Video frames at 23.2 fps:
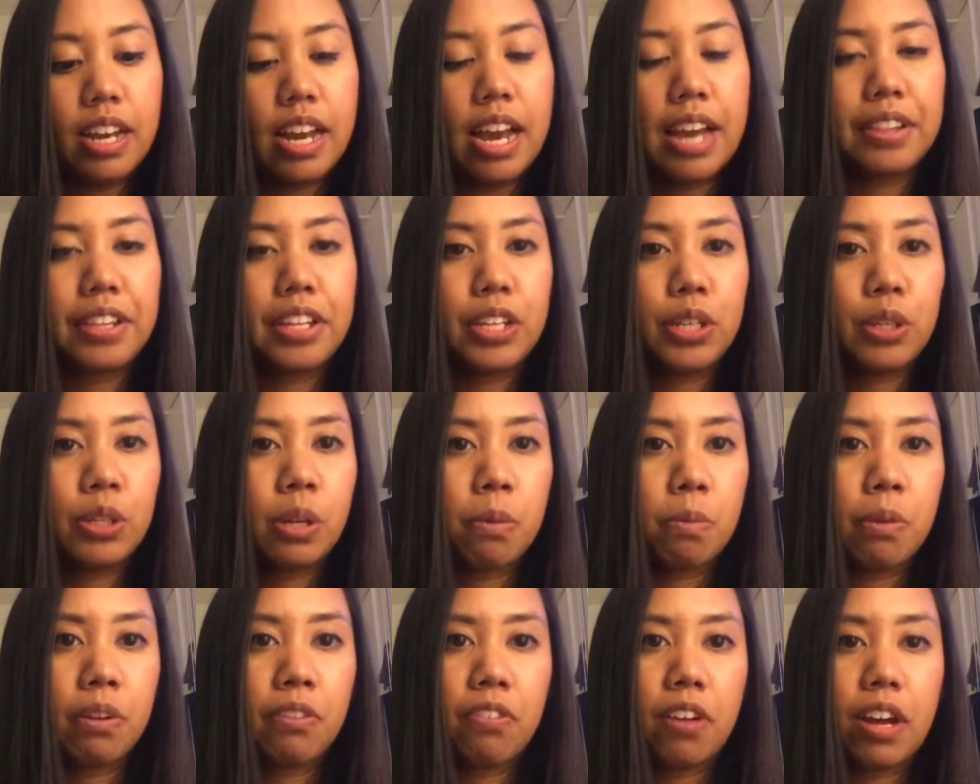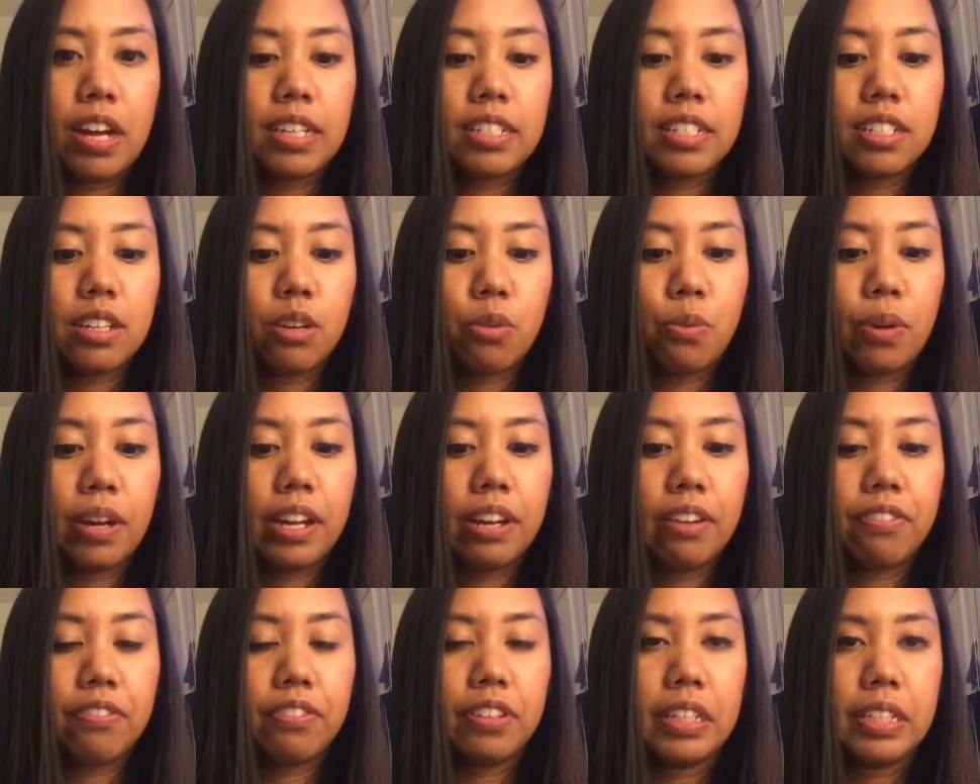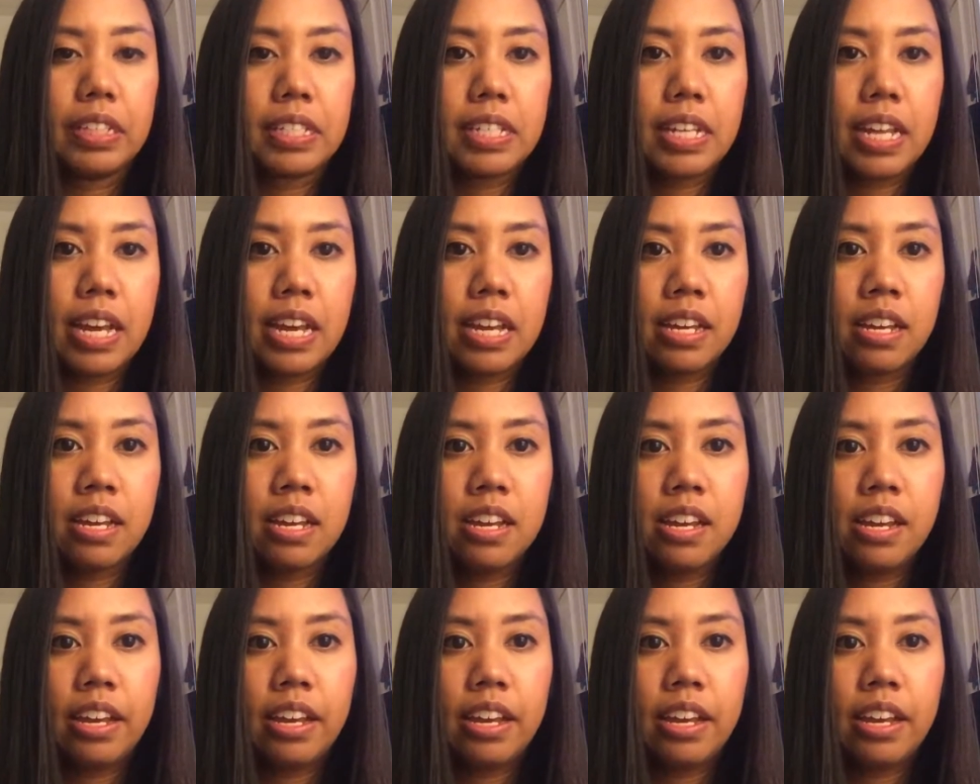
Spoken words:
then you can move on to what it feels like.